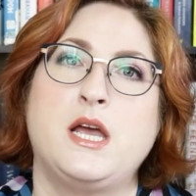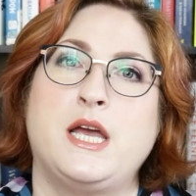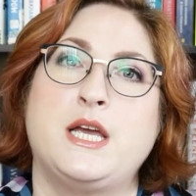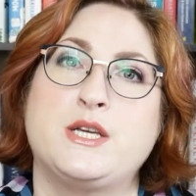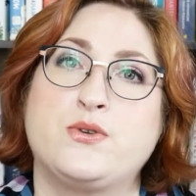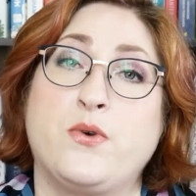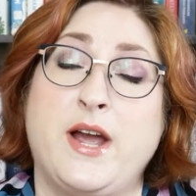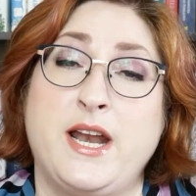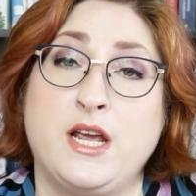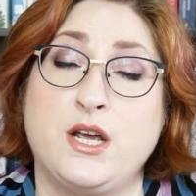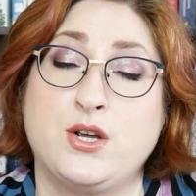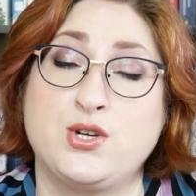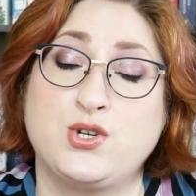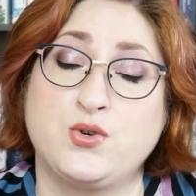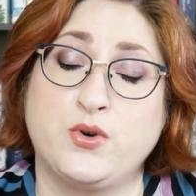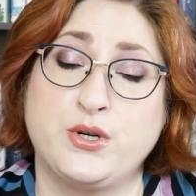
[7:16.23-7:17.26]
is writing a
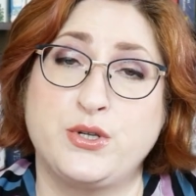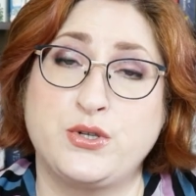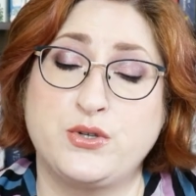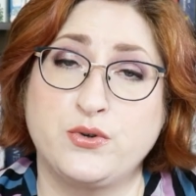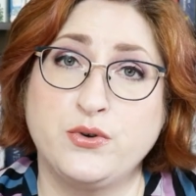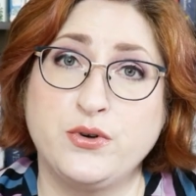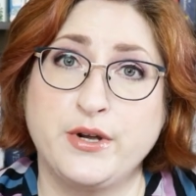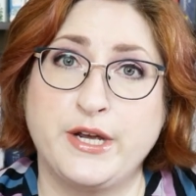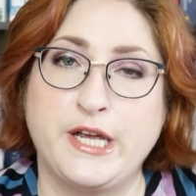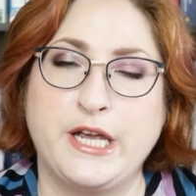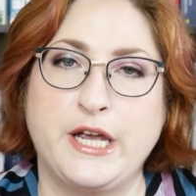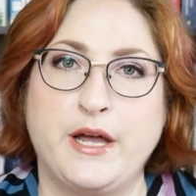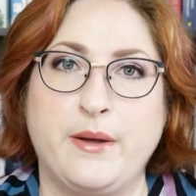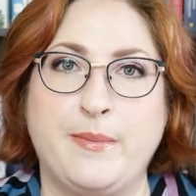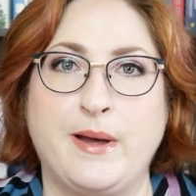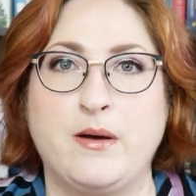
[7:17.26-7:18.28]
short story
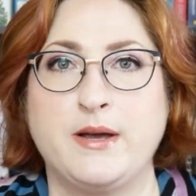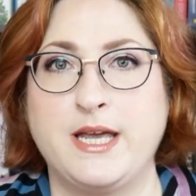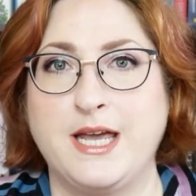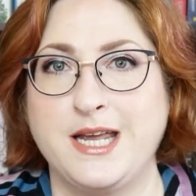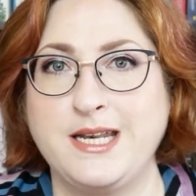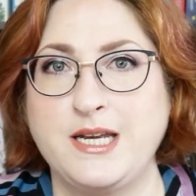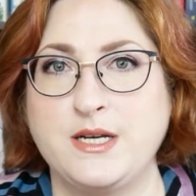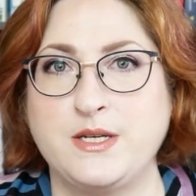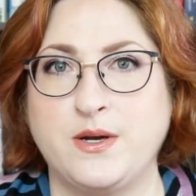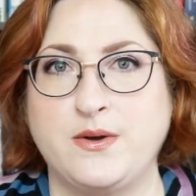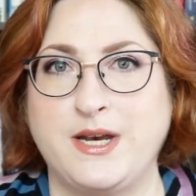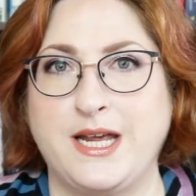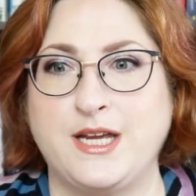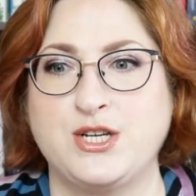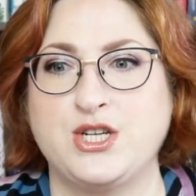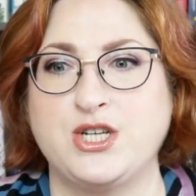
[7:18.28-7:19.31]
about kidney
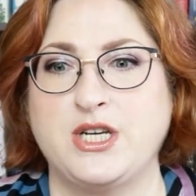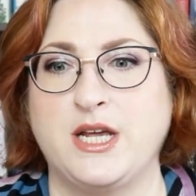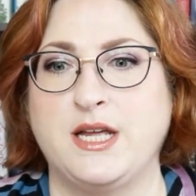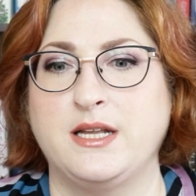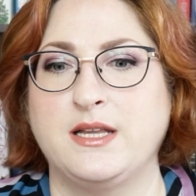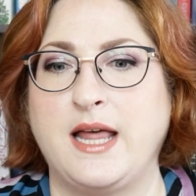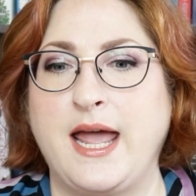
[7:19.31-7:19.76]
donation.